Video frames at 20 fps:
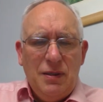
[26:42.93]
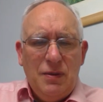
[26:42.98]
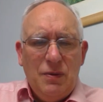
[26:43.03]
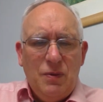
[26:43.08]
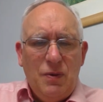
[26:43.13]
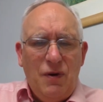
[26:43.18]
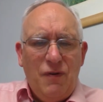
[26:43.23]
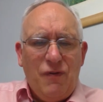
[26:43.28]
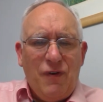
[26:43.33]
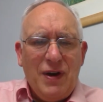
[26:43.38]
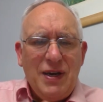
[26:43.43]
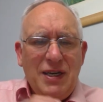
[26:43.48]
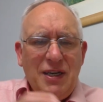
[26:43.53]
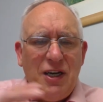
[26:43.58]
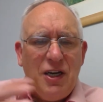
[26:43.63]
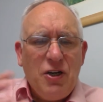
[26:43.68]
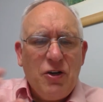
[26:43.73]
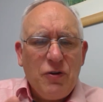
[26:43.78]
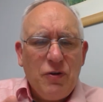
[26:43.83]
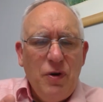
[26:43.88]
we find a
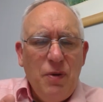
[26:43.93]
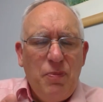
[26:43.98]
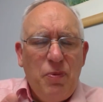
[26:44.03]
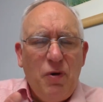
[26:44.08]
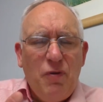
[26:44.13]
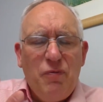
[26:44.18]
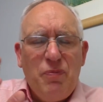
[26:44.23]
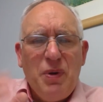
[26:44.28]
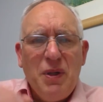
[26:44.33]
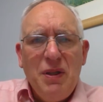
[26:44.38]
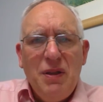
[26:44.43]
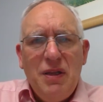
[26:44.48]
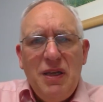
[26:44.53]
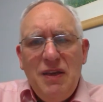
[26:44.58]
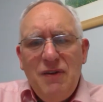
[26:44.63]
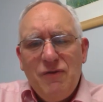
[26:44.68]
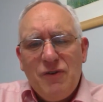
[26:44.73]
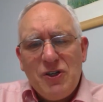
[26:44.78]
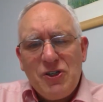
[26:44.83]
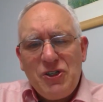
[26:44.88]
group of
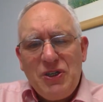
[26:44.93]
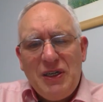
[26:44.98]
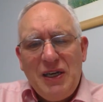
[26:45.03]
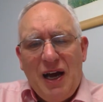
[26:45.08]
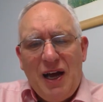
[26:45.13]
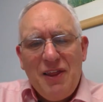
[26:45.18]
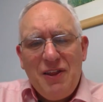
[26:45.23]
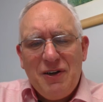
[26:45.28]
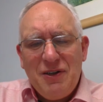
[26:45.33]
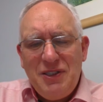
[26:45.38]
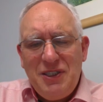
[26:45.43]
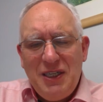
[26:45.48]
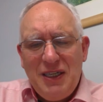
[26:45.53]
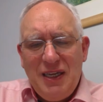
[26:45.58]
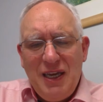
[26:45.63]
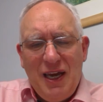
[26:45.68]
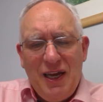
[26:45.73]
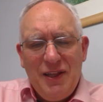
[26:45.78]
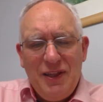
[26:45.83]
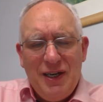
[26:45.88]
believers gathered
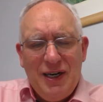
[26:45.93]
together.